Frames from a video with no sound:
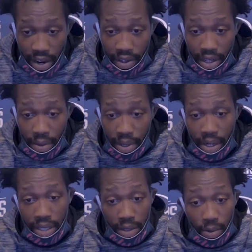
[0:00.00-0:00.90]
Americans in
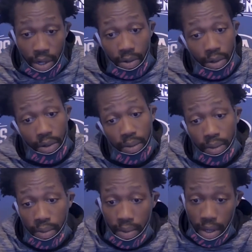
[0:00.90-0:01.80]
one room
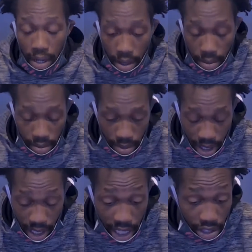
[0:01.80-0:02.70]
in the
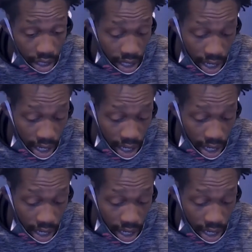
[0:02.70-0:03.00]
country together.